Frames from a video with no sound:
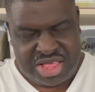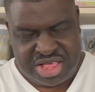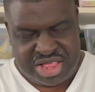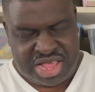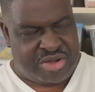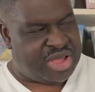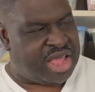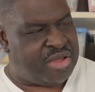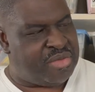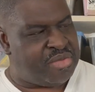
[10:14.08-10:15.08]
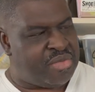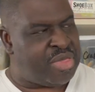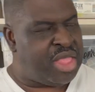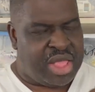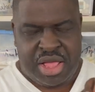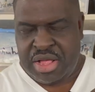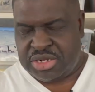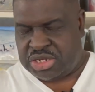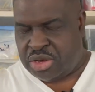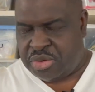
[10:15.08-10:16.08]
there we go.
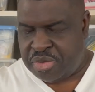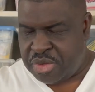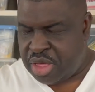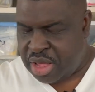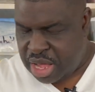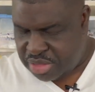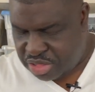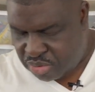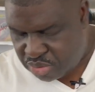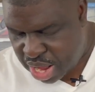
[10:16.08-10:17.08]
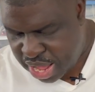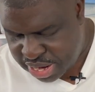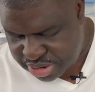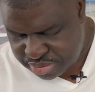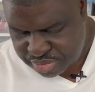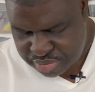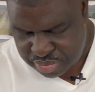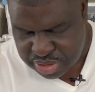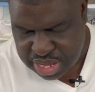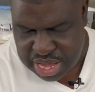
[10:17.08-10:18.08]
So the rod
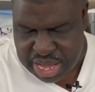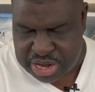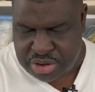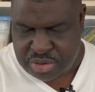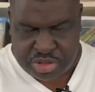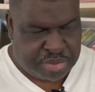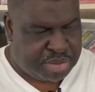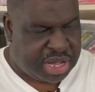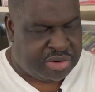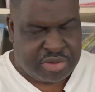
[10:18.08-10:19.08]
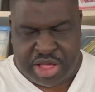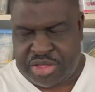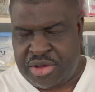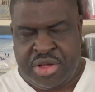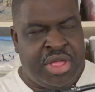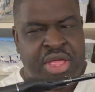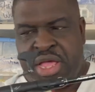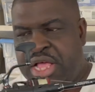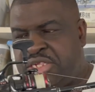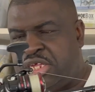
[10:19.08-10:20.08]
handle, the butt rather,
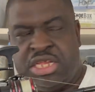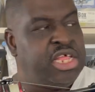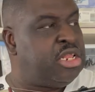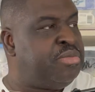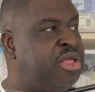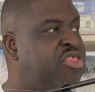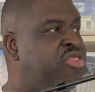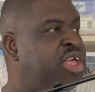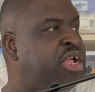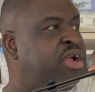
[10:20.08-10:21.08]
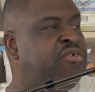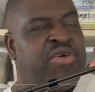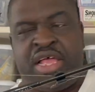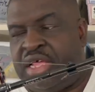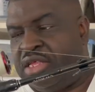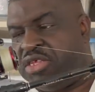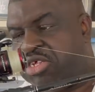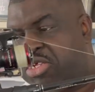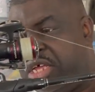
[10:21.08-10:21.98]
is a little bit thicker. If I can just